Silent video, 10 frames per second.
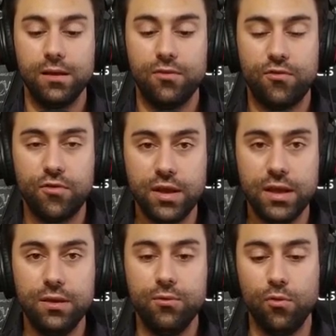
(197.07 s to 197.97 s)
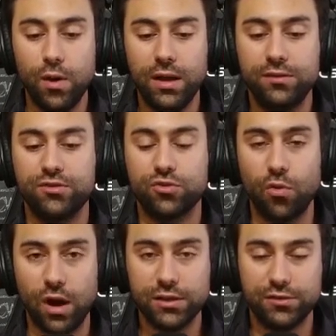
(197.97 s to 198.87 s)
Free weight
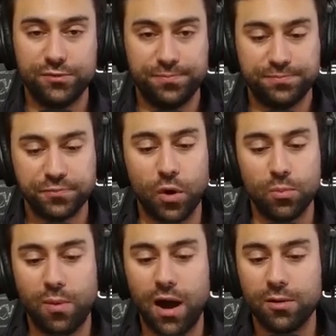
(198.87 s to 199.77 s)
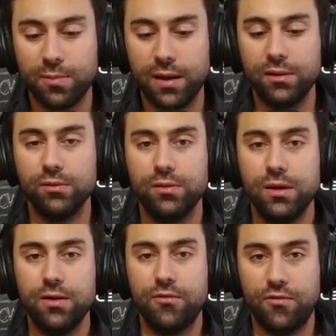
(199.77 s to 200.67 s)
squats or
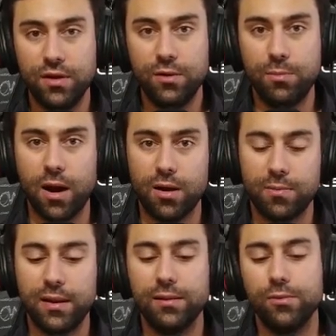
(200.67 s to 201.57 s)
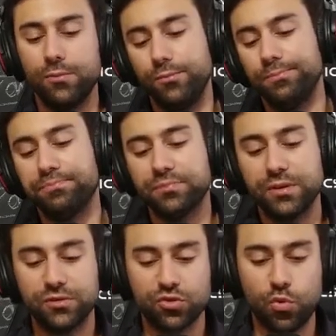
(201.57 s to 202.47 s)
free barbell
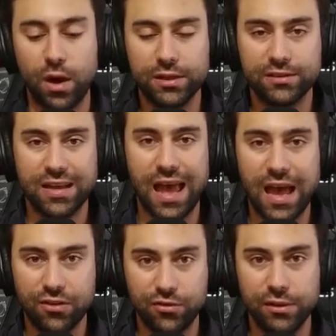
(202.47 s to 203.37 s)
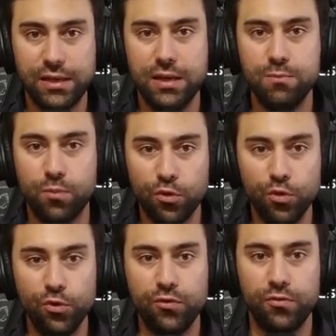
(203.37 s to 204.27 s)
squats actually
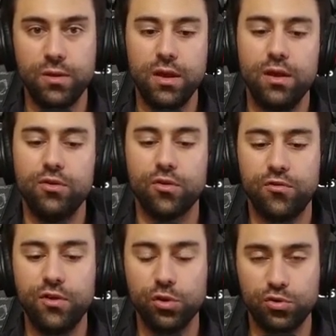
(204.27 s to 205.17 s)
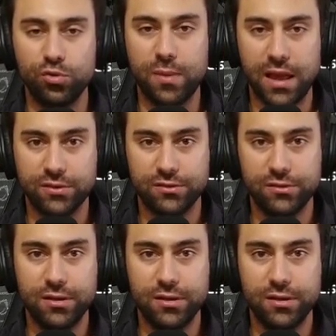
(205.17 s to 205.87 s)
improve your VO2 max.